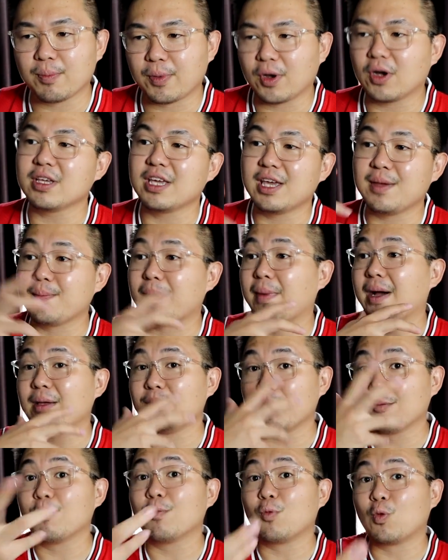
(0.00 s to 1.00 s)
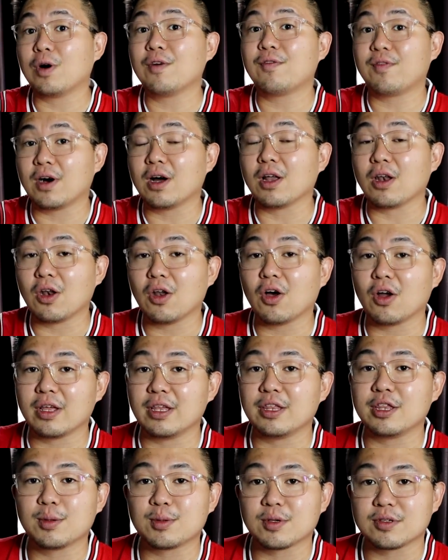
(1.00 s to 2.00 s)
because it might worth a lot
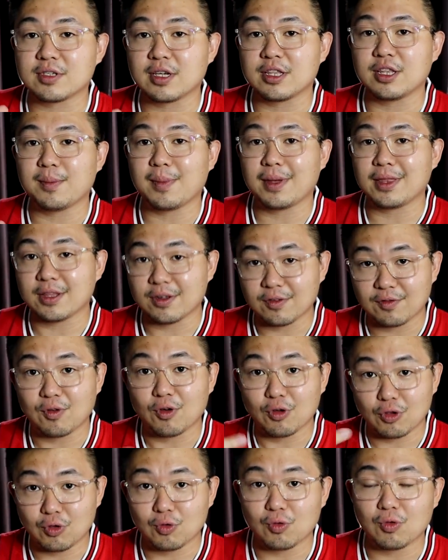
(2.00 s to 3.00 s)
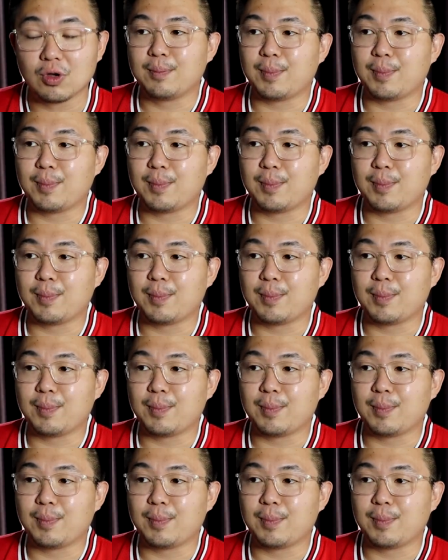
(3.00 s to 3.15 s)
in terms of sentimental for you.